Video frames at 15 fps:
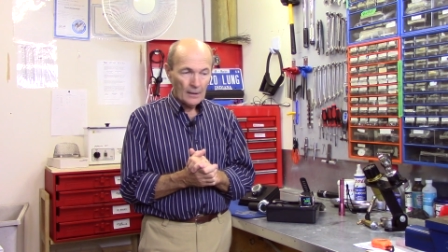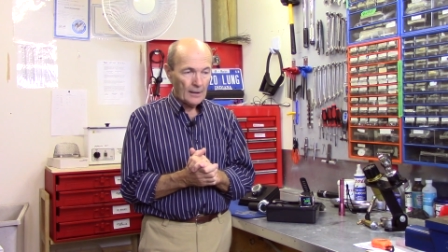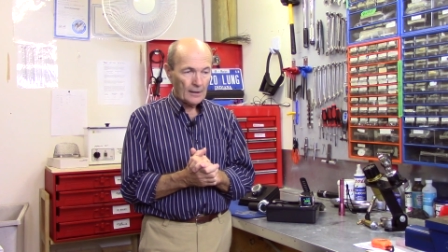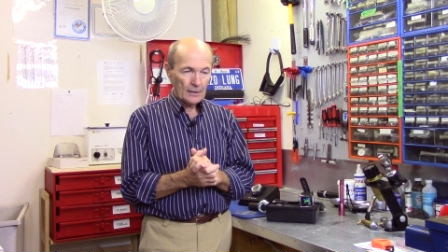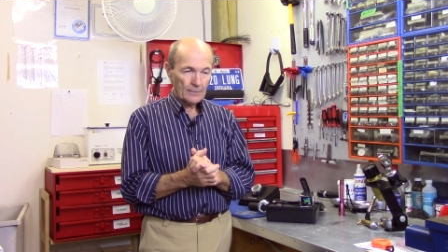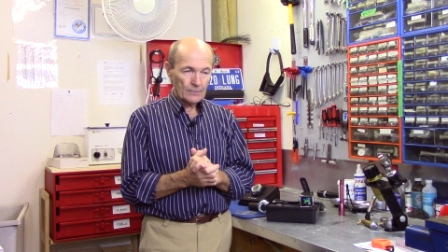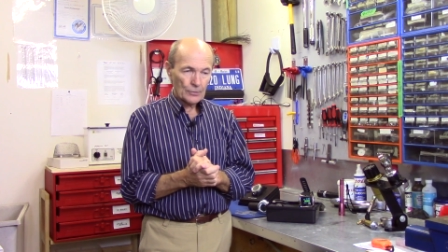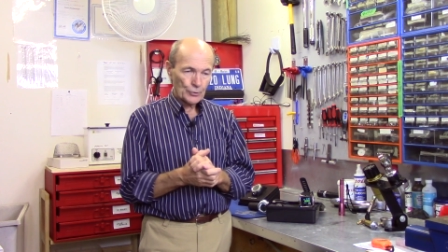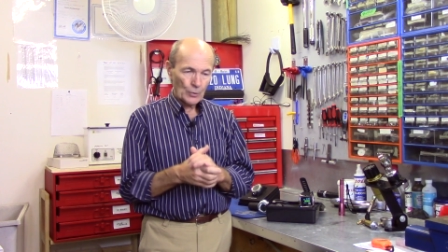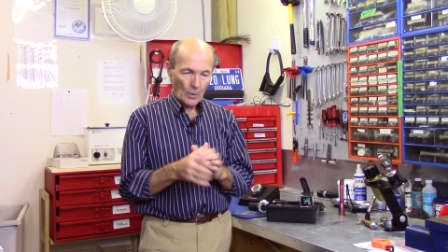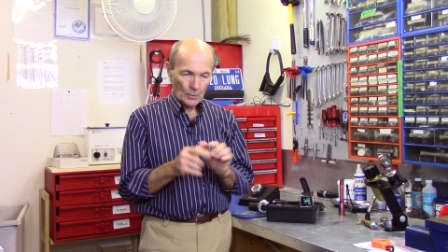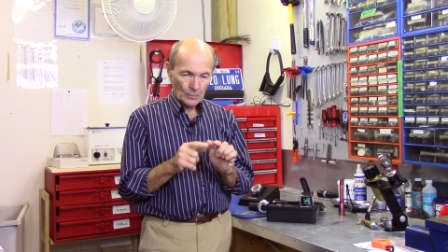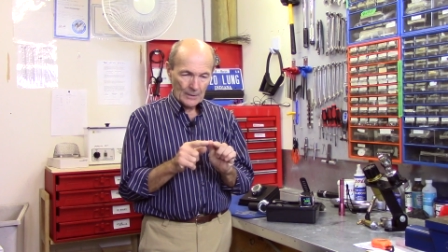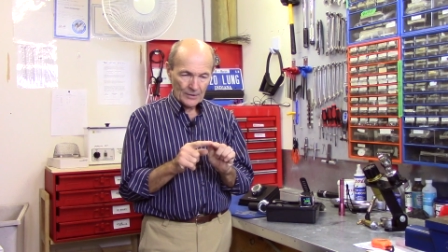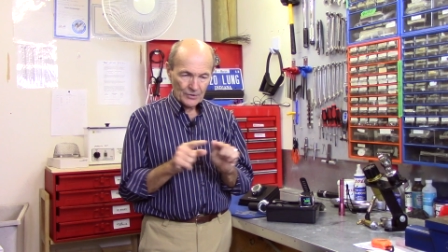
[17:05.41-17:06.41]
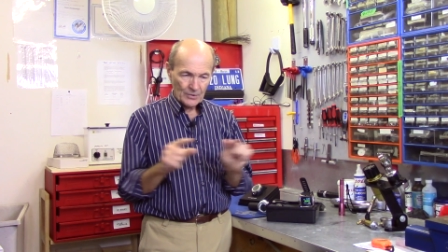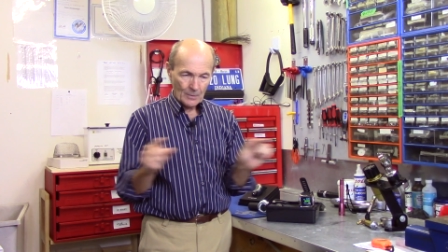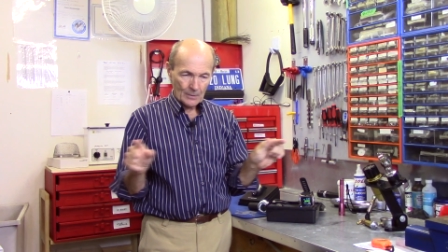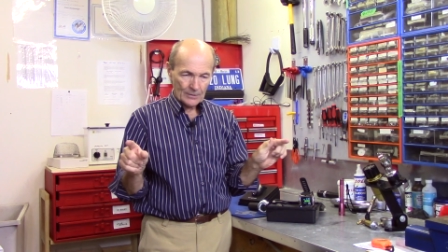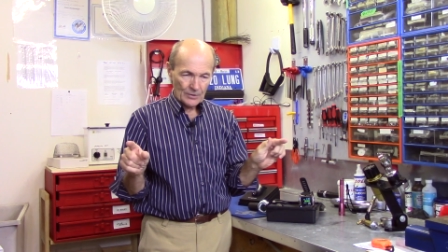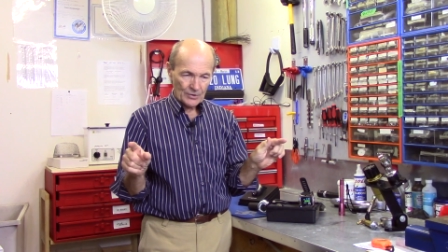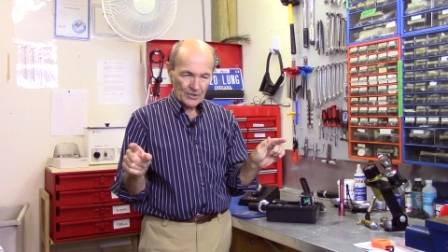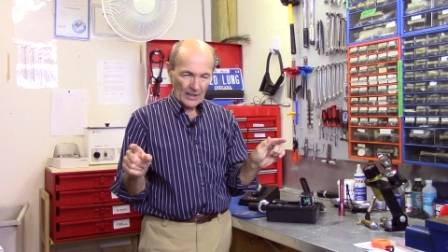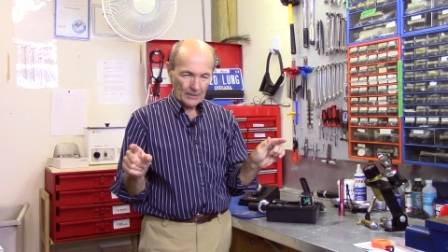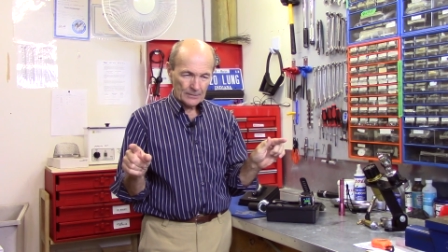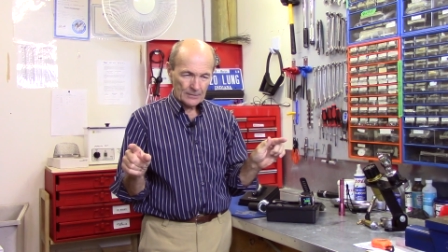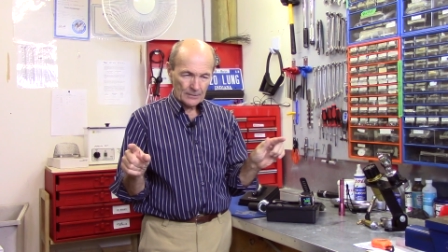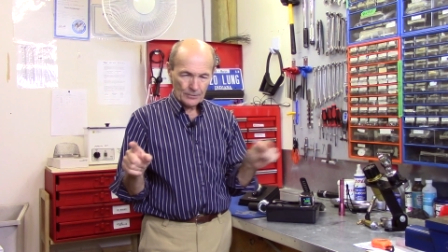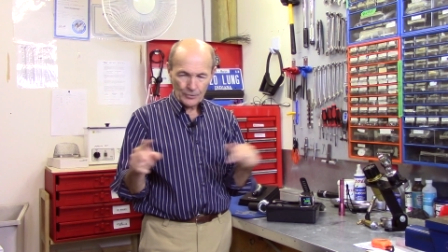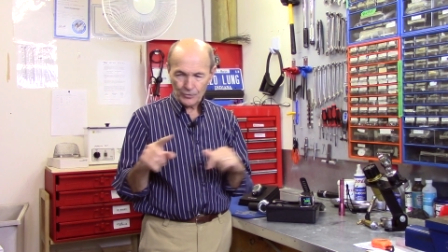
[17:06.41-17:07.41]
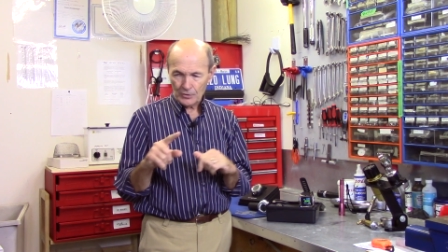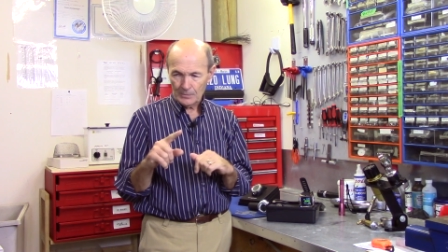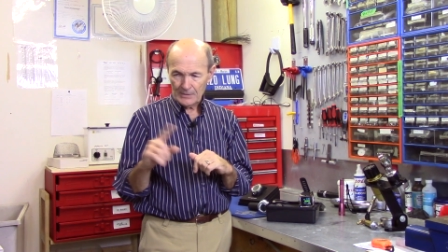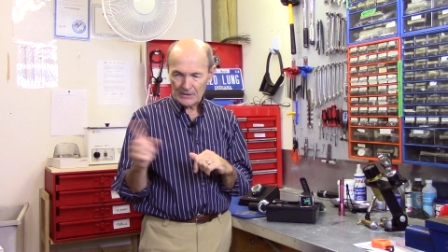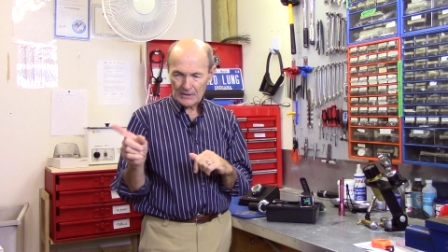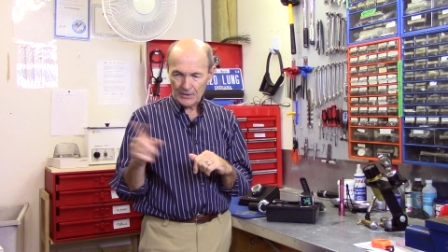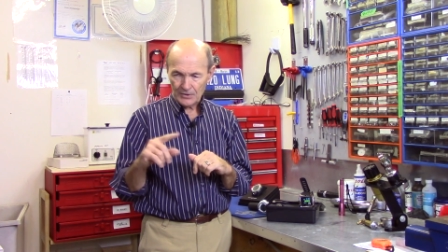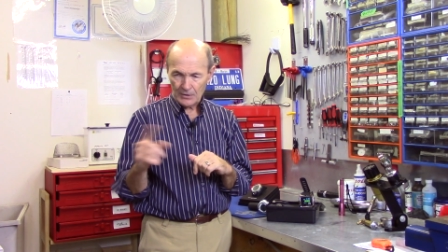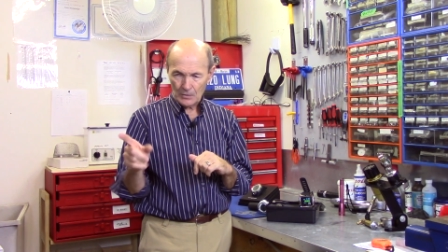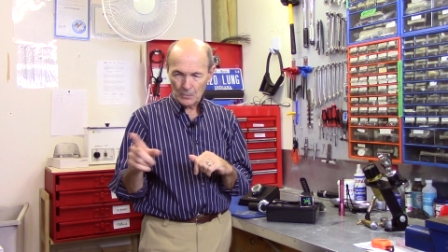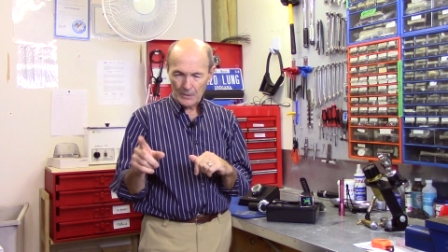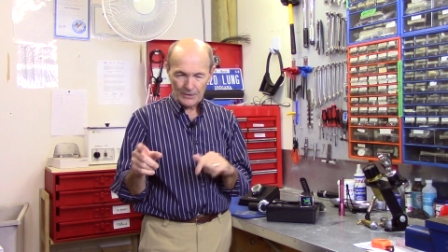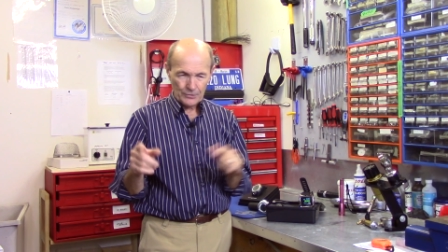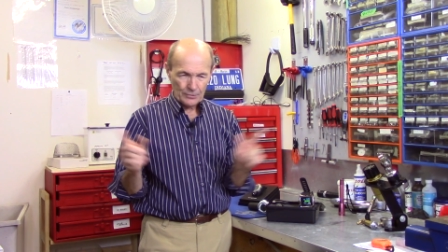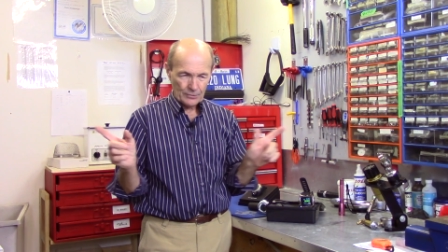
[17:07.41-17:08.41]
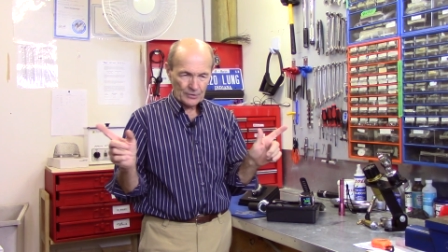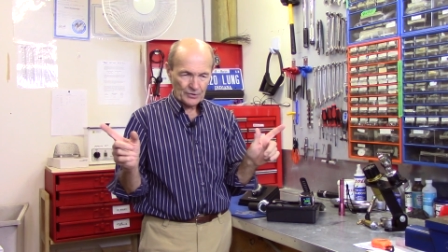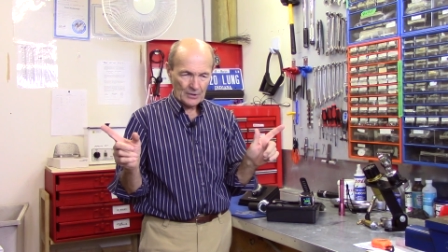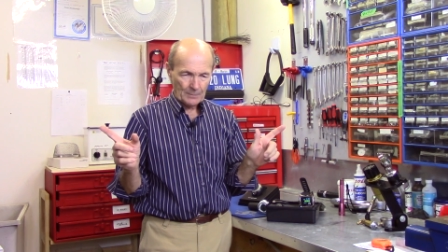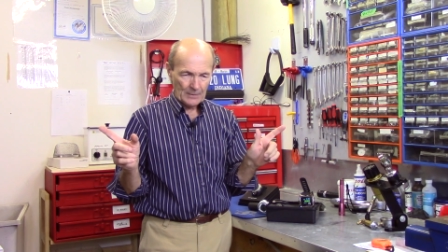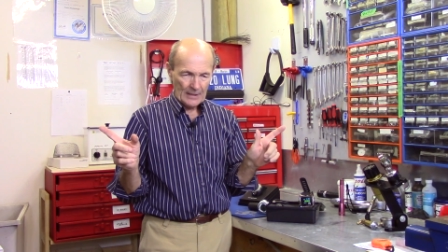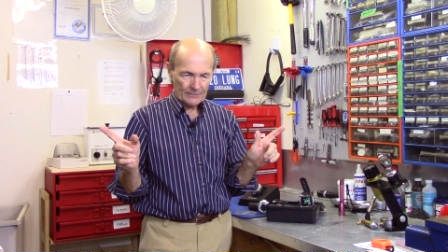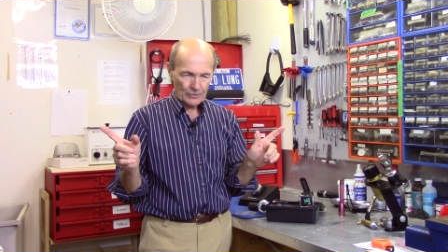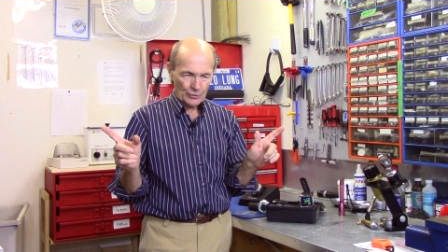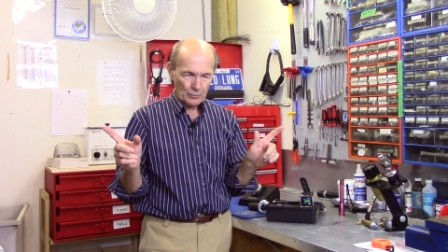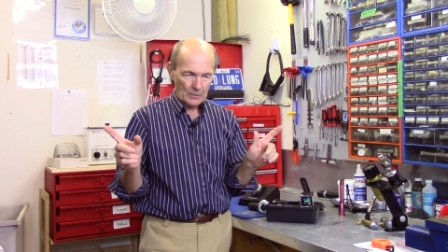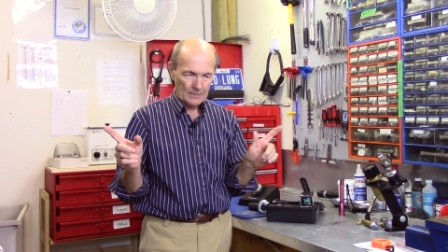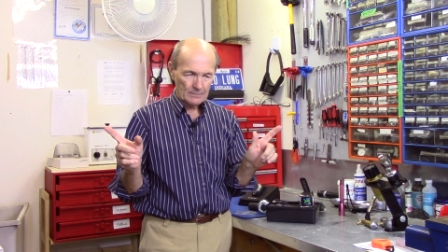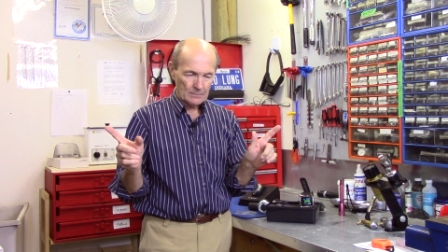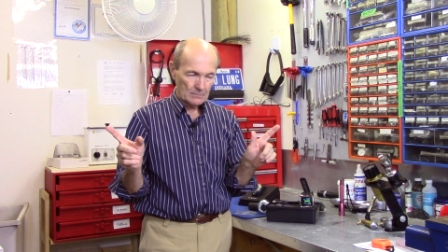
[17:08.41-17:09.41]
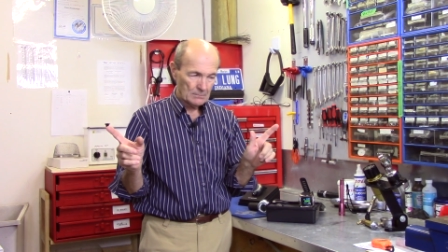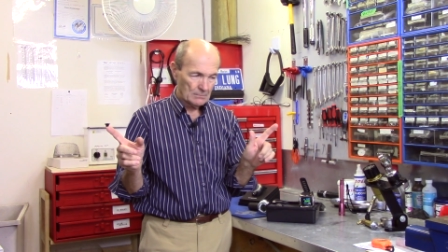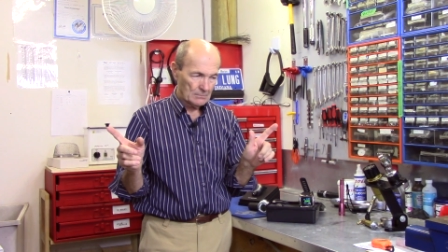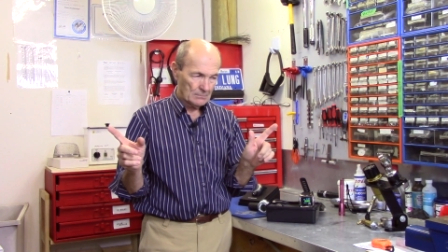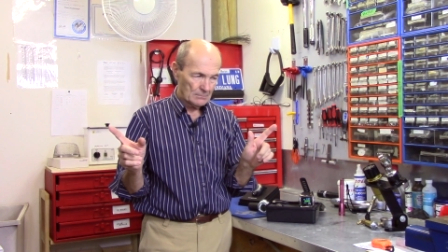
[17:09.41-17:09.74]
And if the shore runs north and south and you're swimming east and west, you just simply have to swim